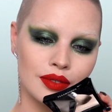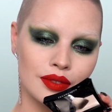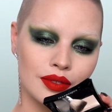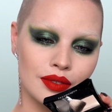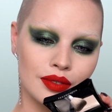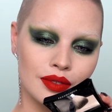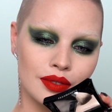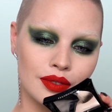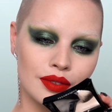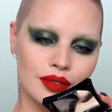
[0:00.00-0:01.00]
I'm gonna
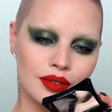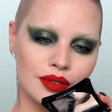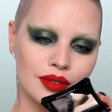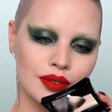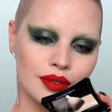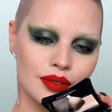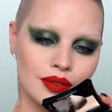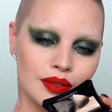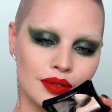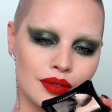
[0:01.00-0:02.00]
grab a brush
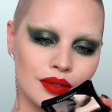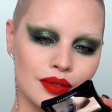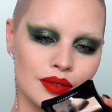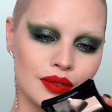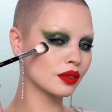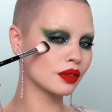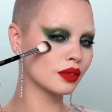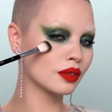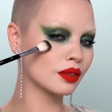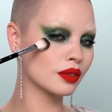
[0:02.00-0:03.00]
and let's
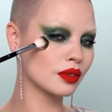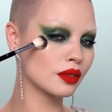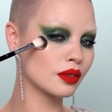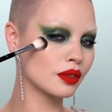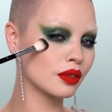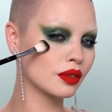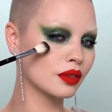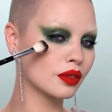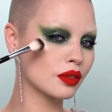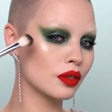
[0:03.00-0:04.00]
pop it on.
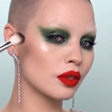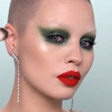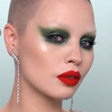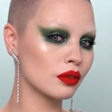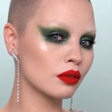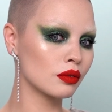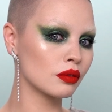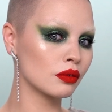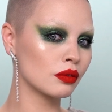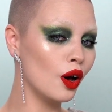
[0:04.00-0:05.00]
Oh!
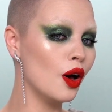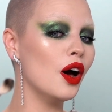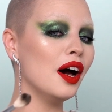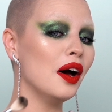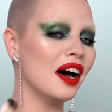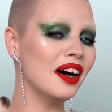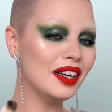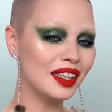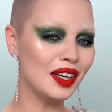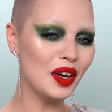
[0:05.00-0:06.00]
Haha!
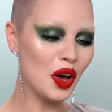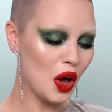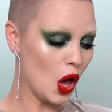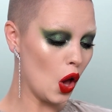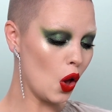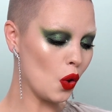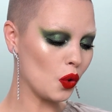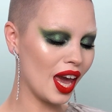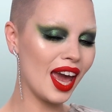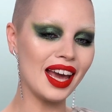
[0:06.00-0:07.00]

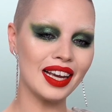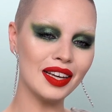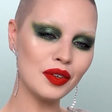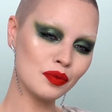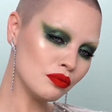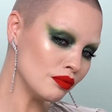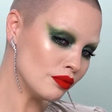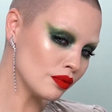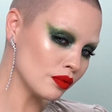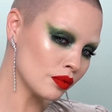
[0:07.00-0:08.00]
Okay.
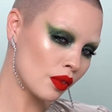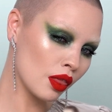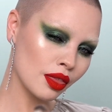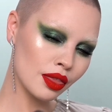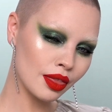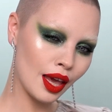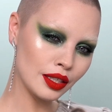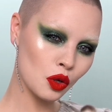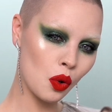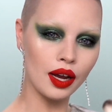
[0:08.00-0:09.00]

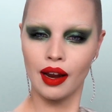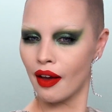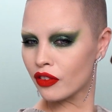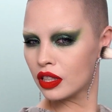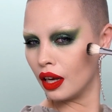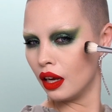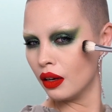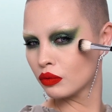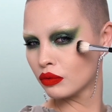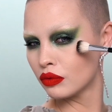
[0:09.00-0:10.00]
That's quite hefty.
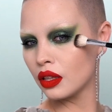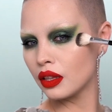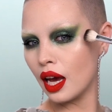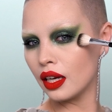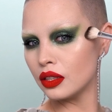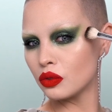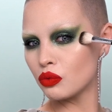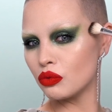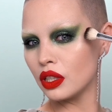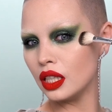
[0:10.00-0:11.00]
That is
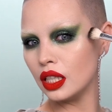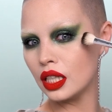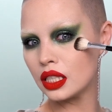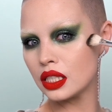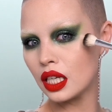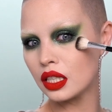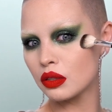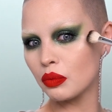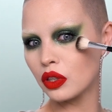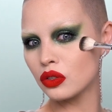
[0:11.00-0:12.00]
really intense,
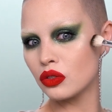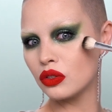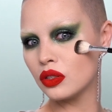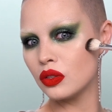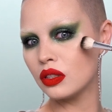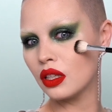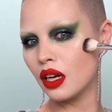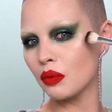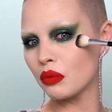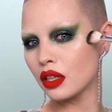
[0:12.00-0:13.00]
but
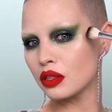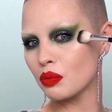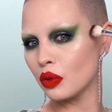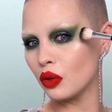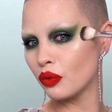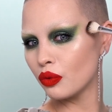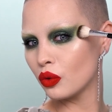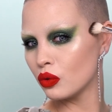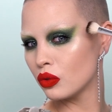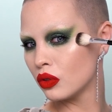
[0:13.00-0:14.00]
damn, that's beautiful.